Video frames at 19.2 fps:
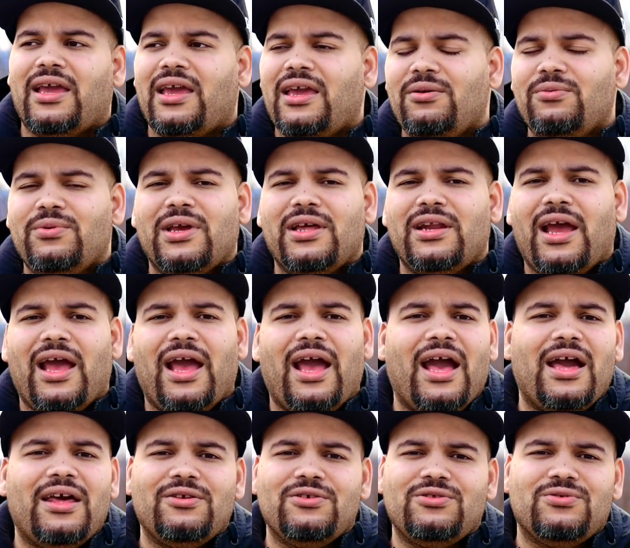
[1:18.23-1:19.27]
hey, we're gonna
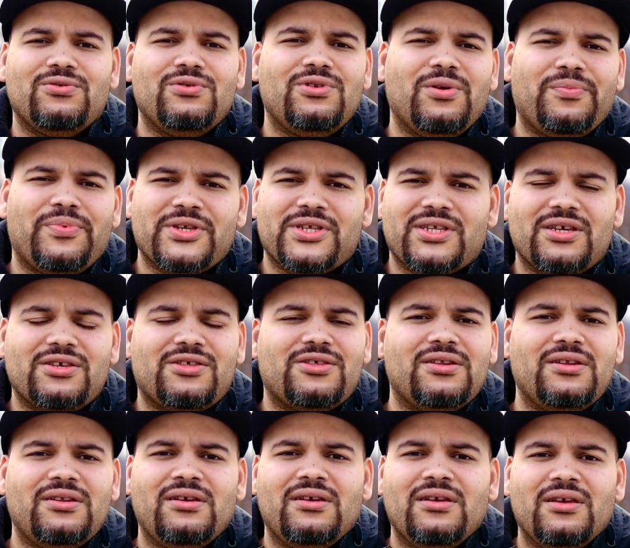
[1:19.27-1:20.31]
add a junior
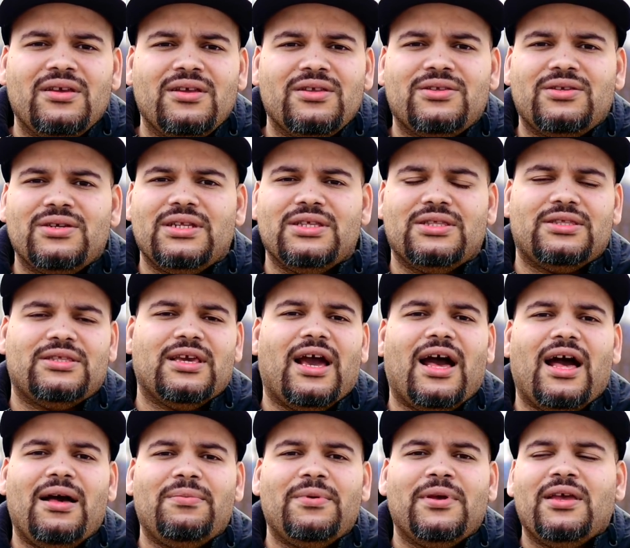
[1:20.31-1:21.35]
position to this
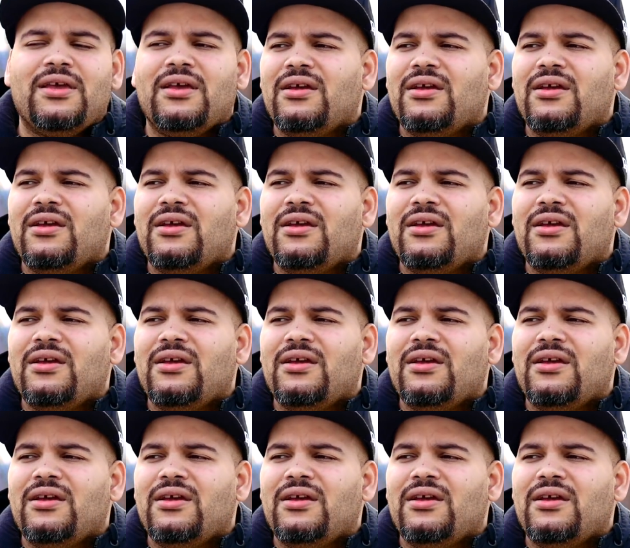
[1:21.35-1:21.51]
job.